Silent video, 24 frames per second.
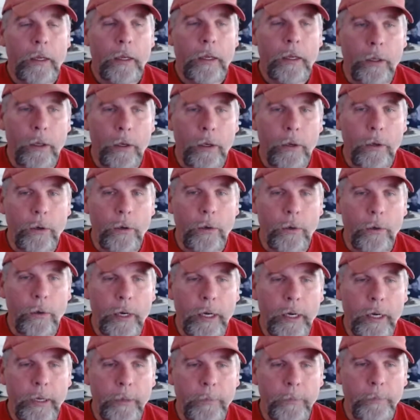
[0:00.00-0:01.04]
Oh,
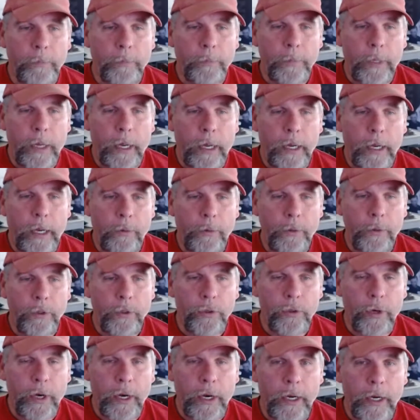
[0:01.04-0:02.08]
I was
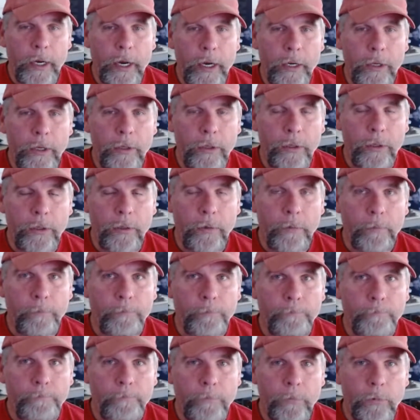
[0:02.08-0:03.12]
trying a
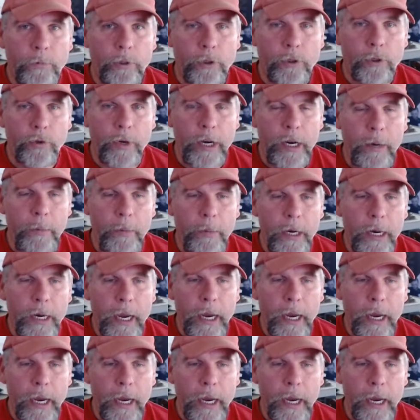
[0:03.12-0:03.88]
stream